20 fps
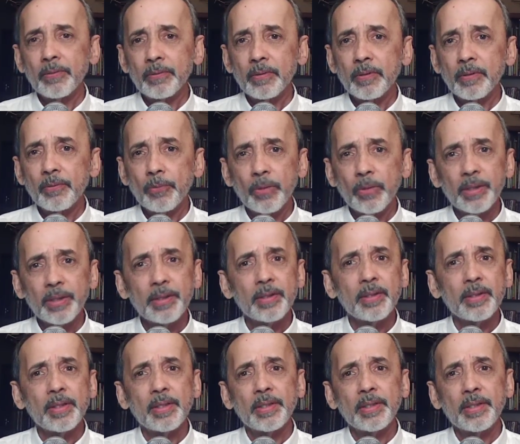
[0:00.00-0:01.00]

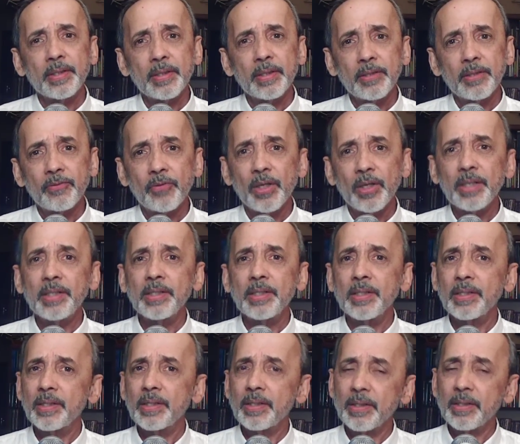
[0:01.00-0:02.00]
whether as
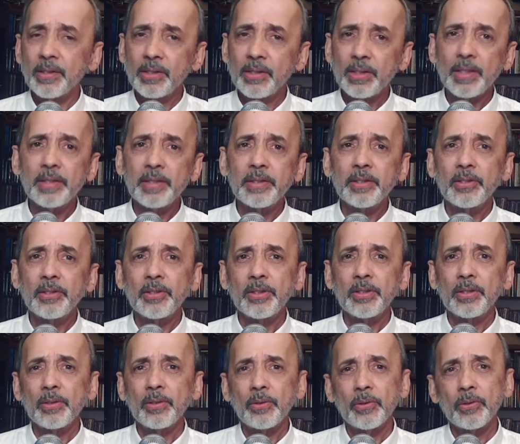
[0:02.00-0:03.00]
advisors,
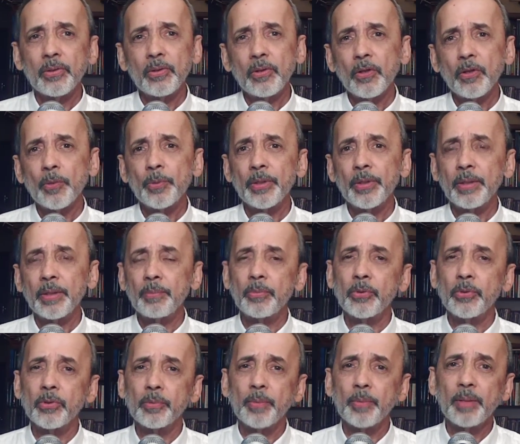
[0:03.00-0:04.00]
consultants, or corporate
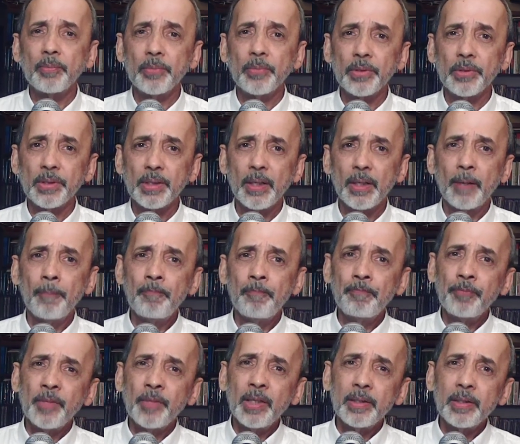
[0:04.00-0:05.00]
board members.
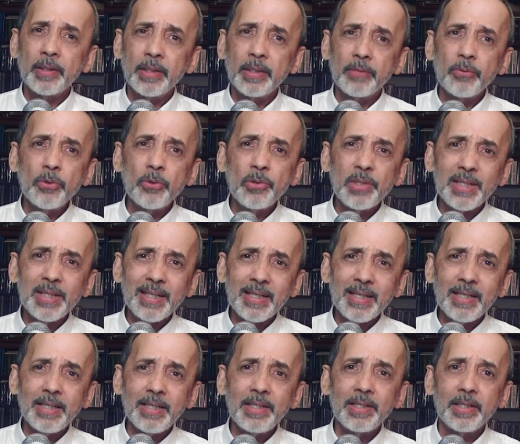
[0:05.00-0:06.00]
They won't
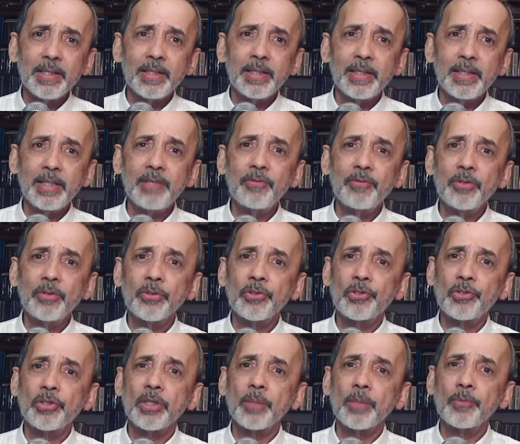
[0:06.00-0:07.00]
easily leave those
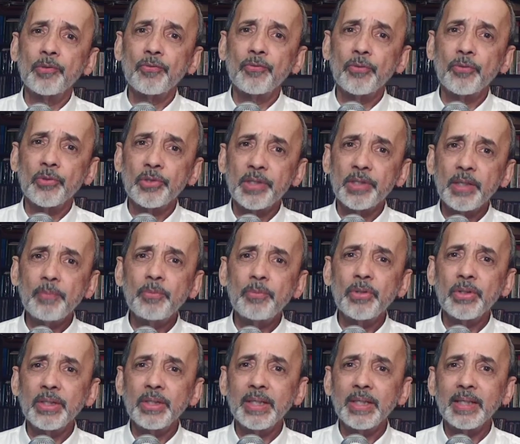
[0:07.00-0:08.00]
jobs for
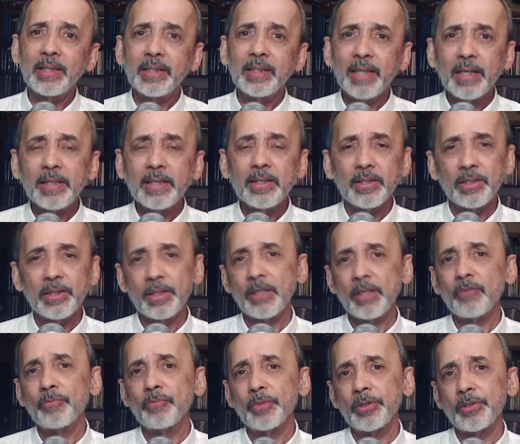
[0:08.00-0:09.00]
temporary and thankless
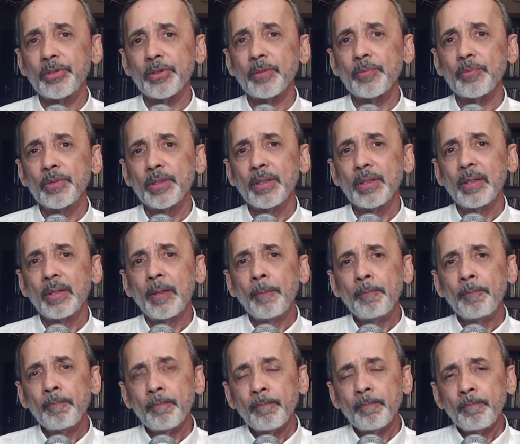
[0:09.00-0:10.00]
government jobs.
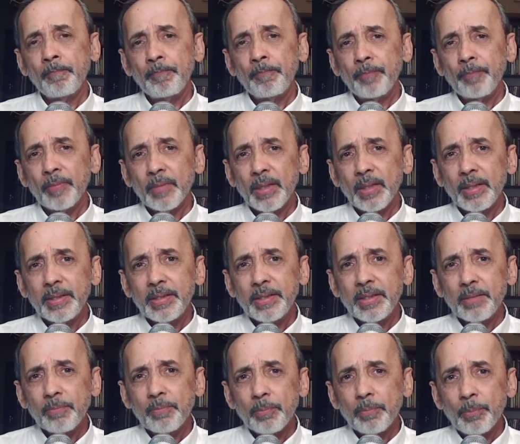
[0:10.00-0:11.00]

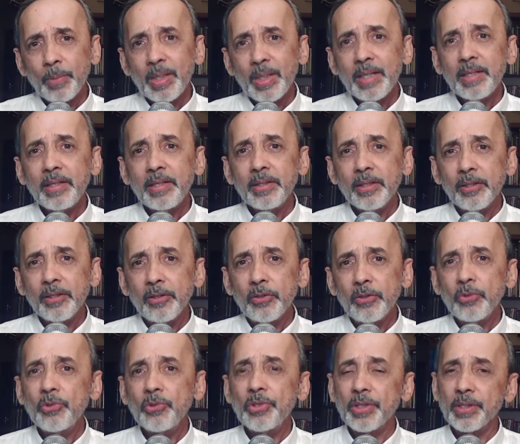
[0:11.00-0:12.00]
It's mainly the
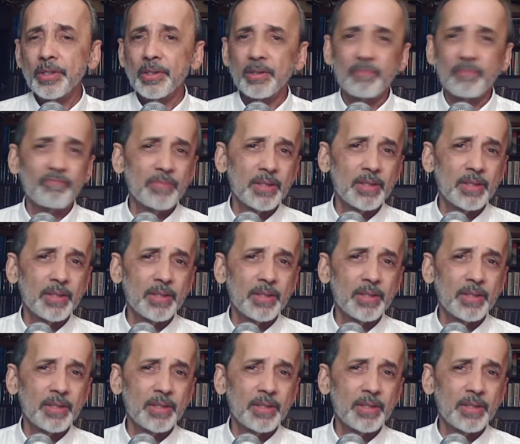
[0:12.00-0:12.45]
losers, the